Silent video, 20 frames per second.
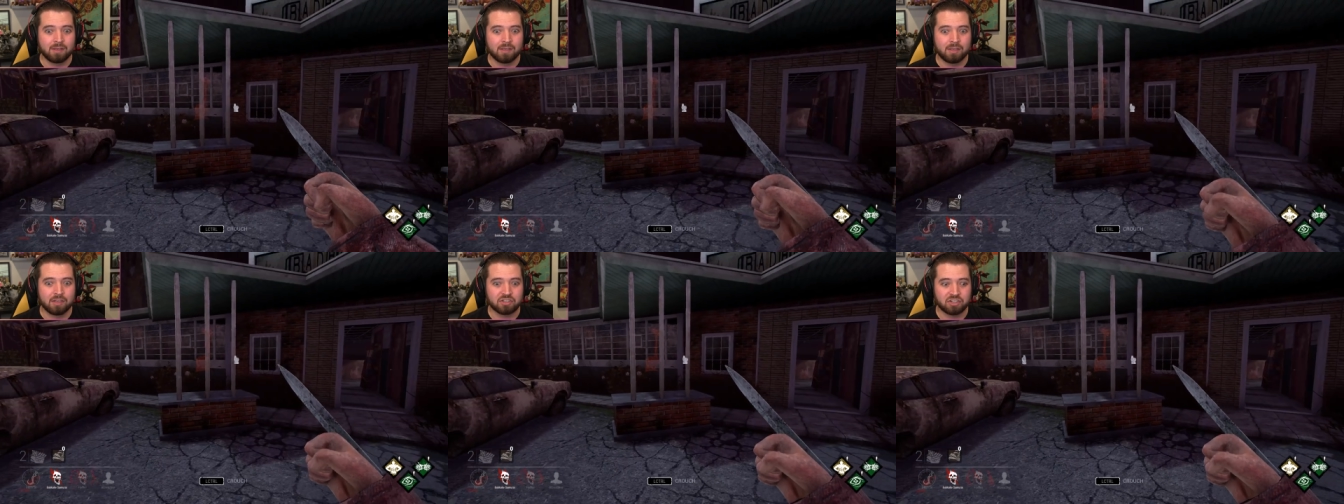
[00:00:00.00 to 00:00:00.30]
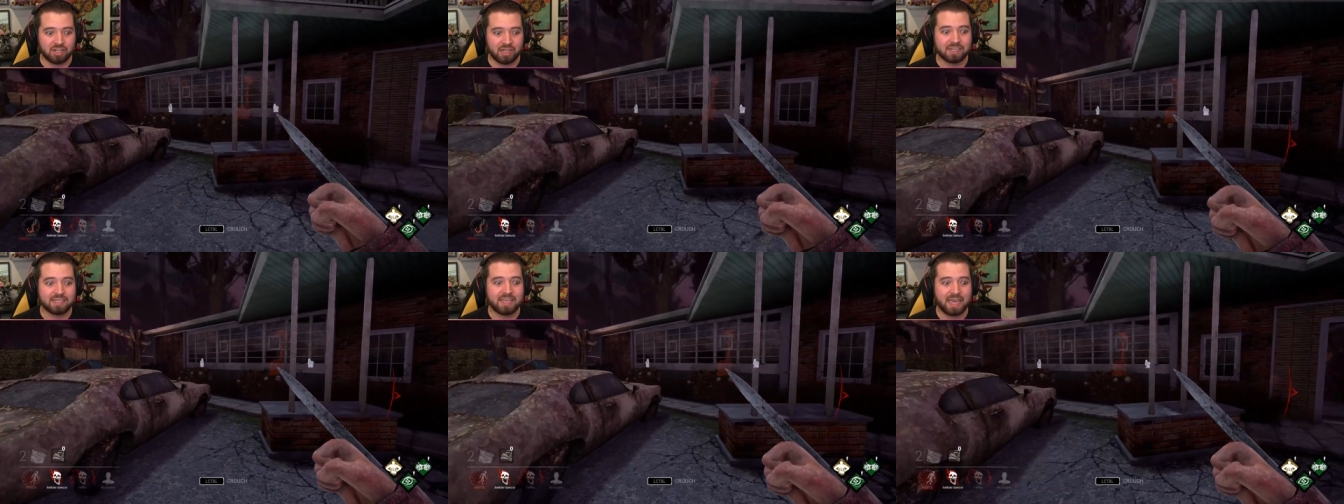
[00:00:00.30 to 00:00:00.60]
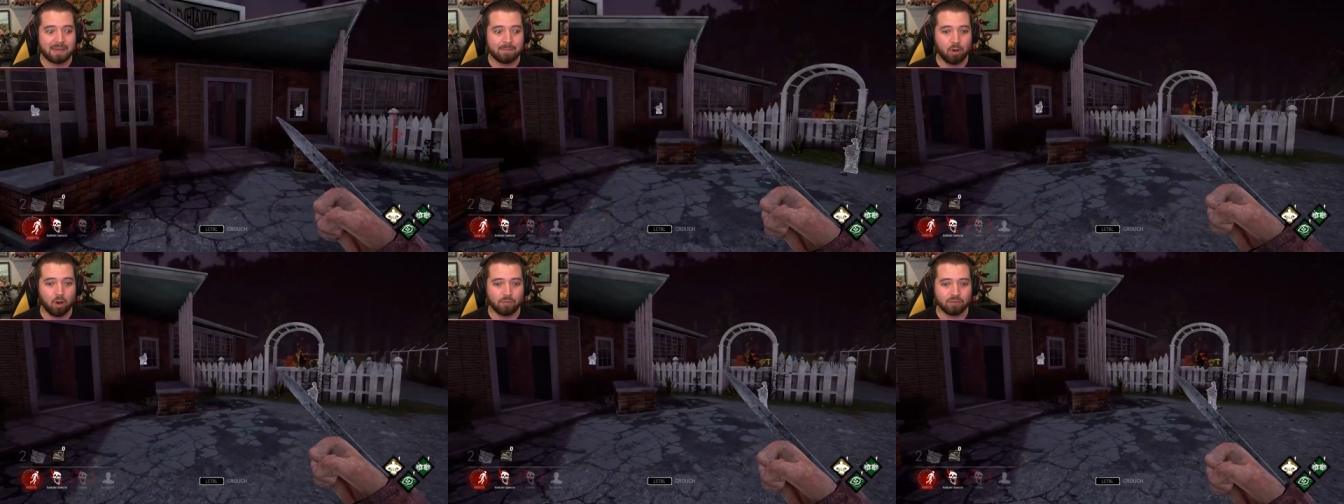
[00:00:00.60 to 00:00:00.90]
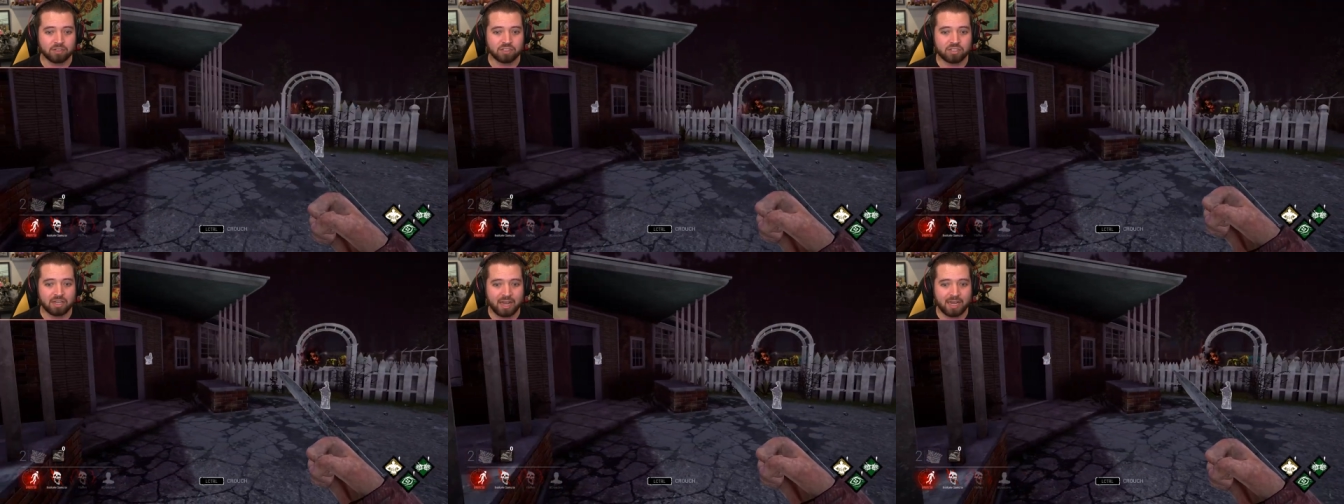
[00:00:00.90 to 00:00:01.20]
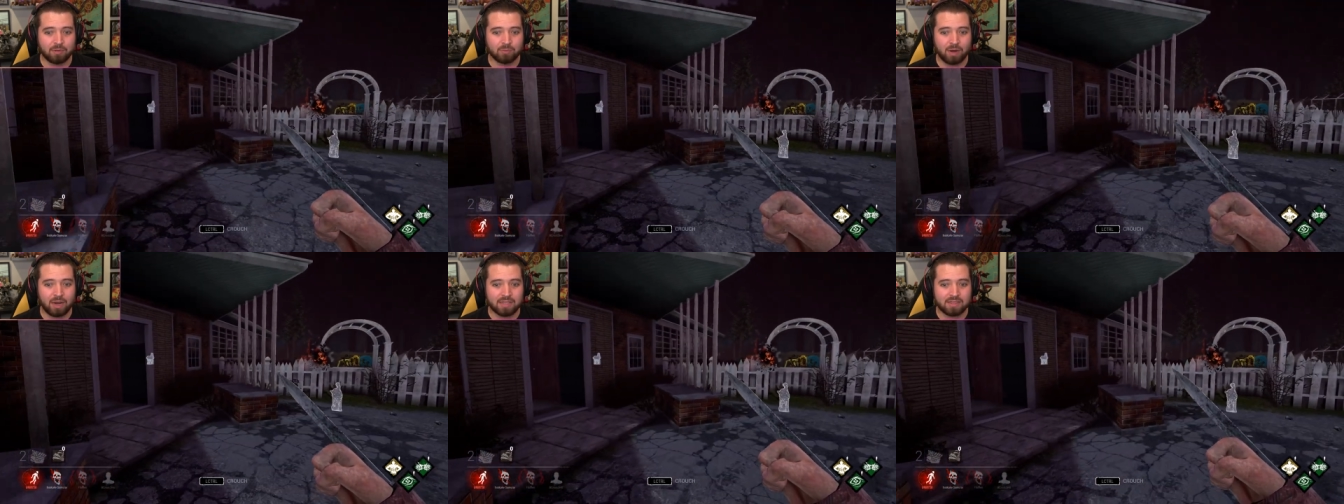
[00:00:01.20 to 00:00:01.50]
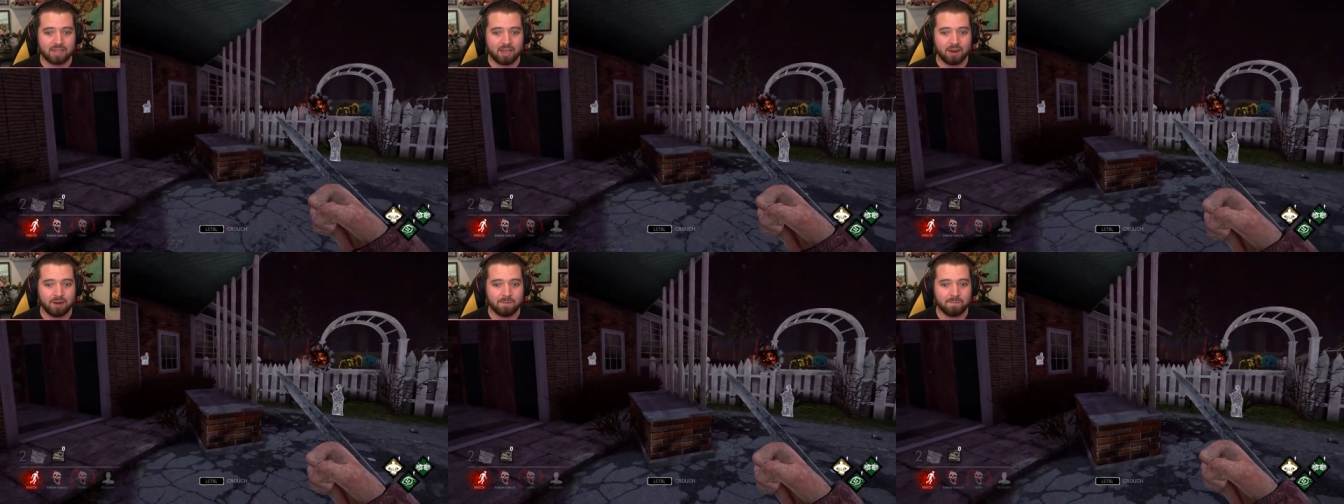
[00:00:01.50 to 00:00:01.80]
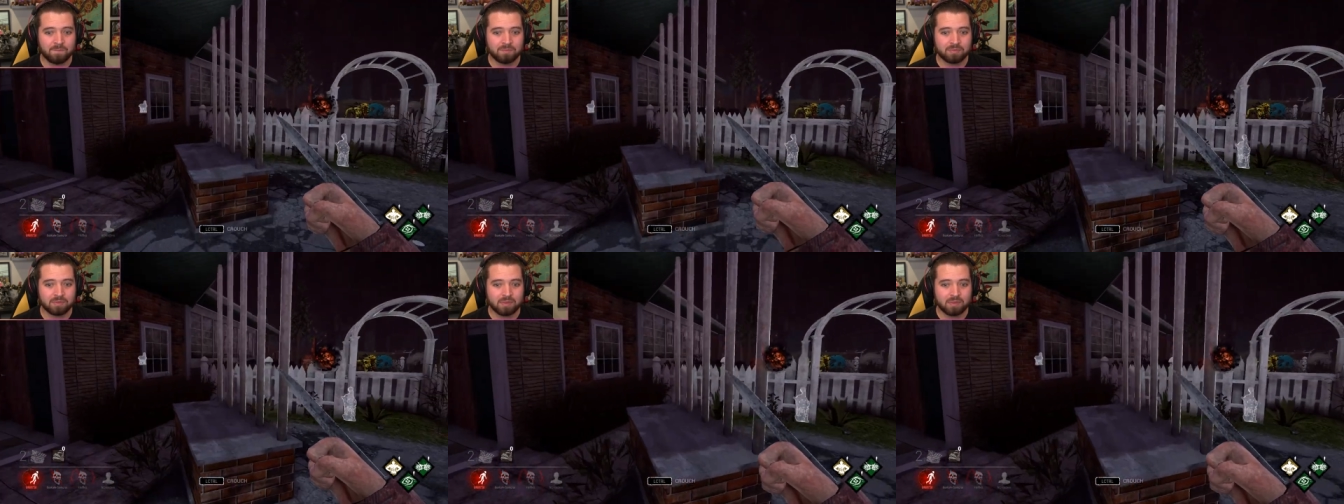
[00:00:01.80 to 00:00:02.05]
You saw that game over sign right there?